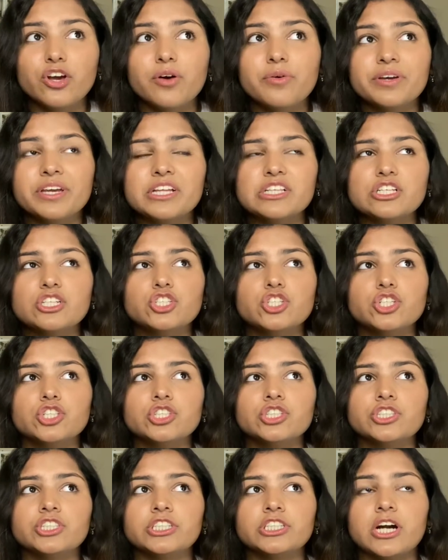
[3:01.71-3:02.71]
going into
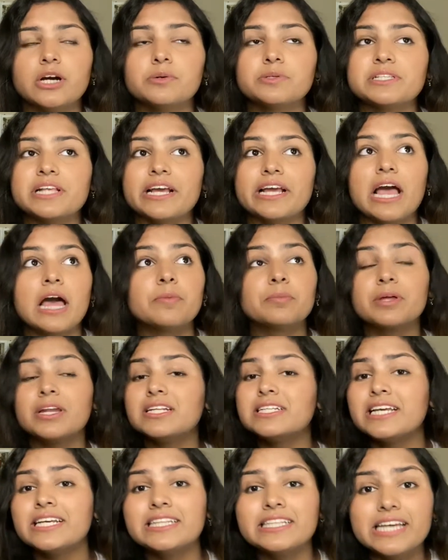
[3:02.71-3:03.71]
junior year, I was like, I'm
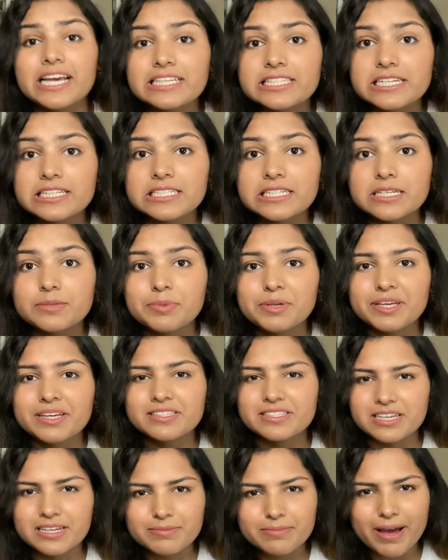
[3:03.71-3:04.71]
gonna take the SAT
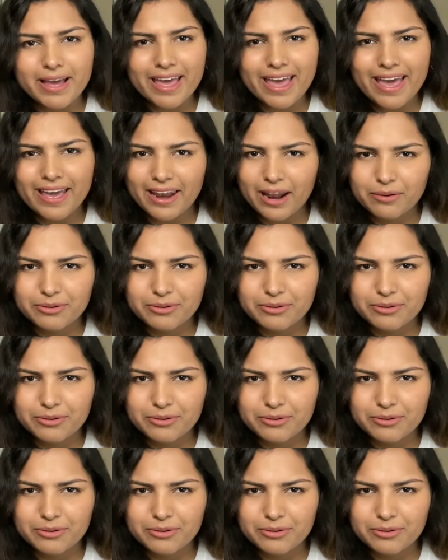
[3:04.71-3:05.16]
because in my head,